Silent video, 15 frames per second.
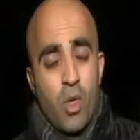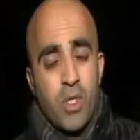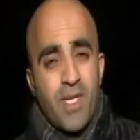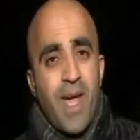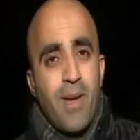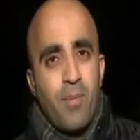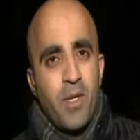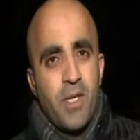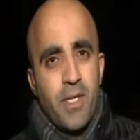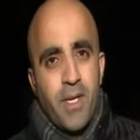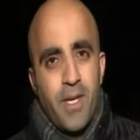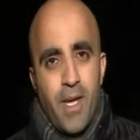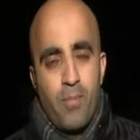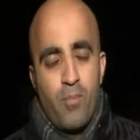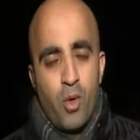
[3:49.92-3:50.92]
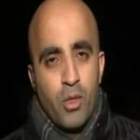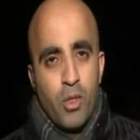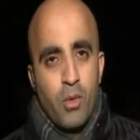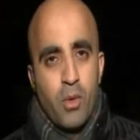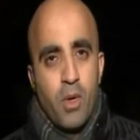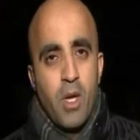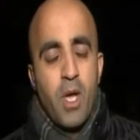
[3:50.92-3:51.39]
what's happening in Aleppo,
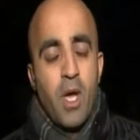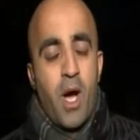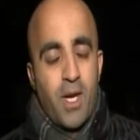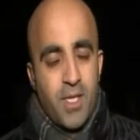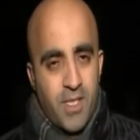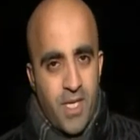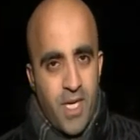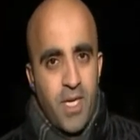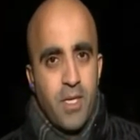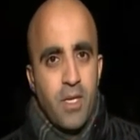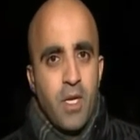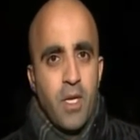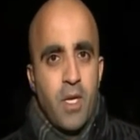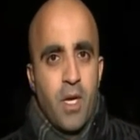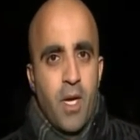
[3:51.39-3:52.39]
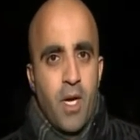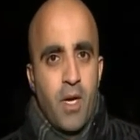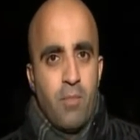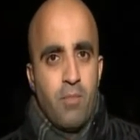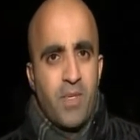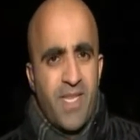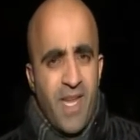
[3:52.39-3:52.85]
you are seeing
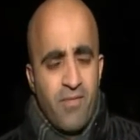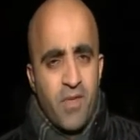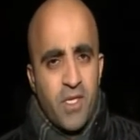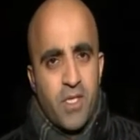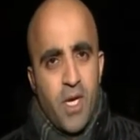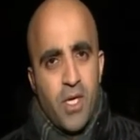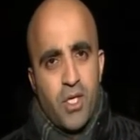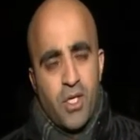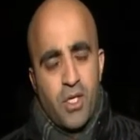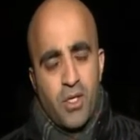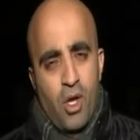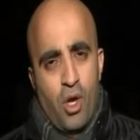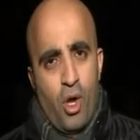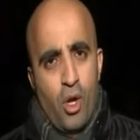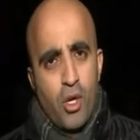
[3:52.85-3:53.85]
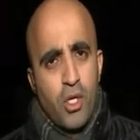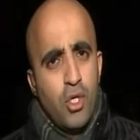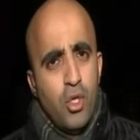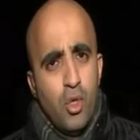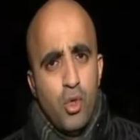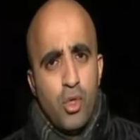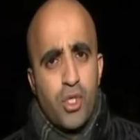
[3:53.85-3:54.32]
devastation on a
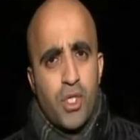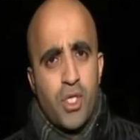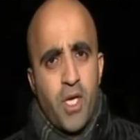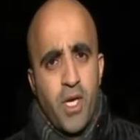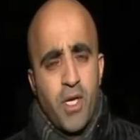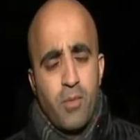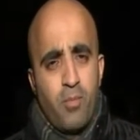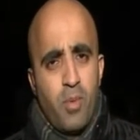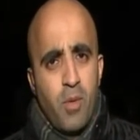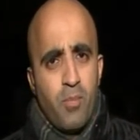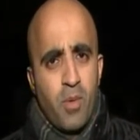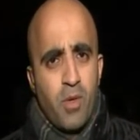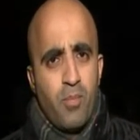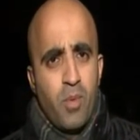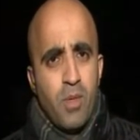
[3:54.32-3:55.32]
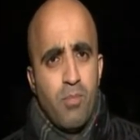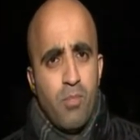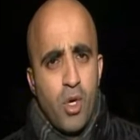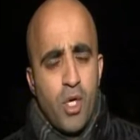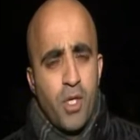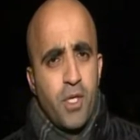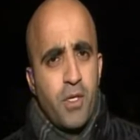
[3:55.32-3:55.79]
huge scale. People have been
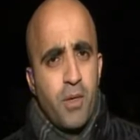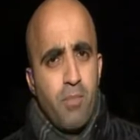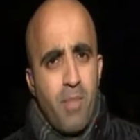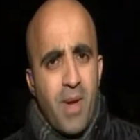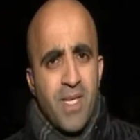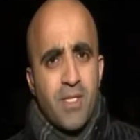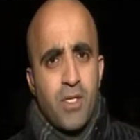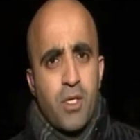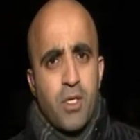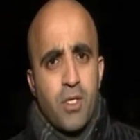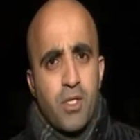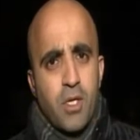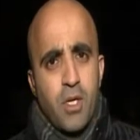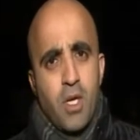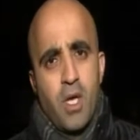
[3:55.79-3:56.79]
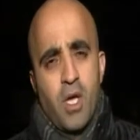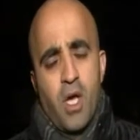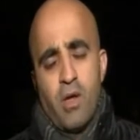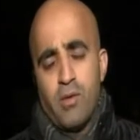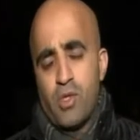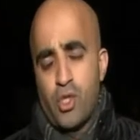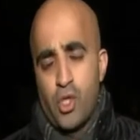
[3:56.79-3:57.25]
murdered and massacred.
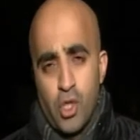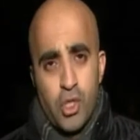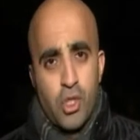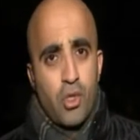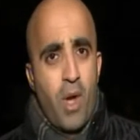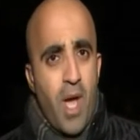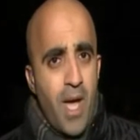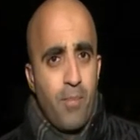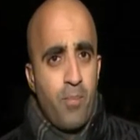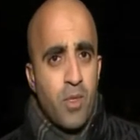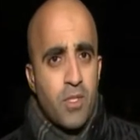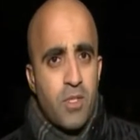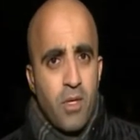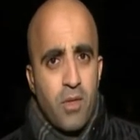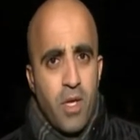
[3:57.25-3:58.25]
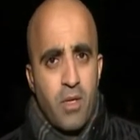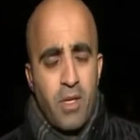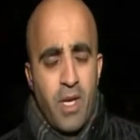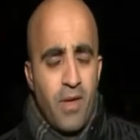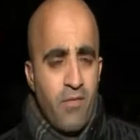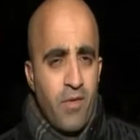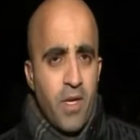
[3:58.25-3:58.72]
Just so happens that they
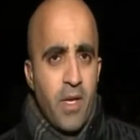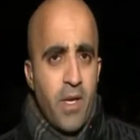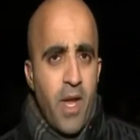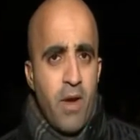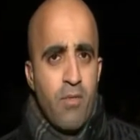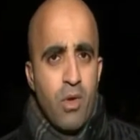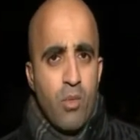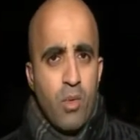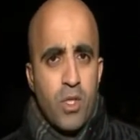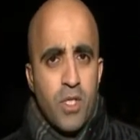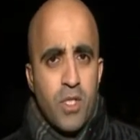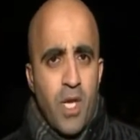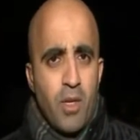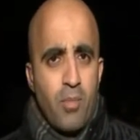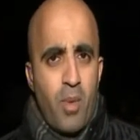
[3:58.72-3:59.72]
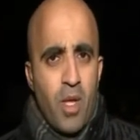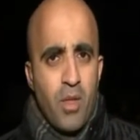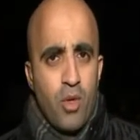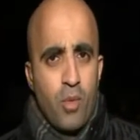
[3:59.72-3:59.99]
live in an area which is held by the